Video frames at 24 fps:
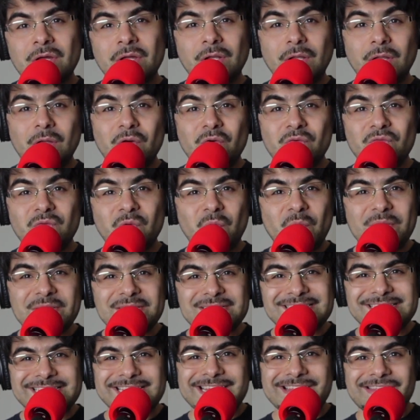low
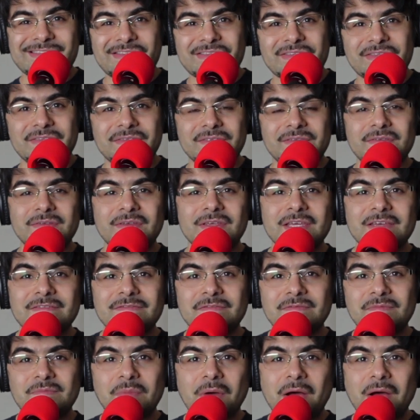voice synth to give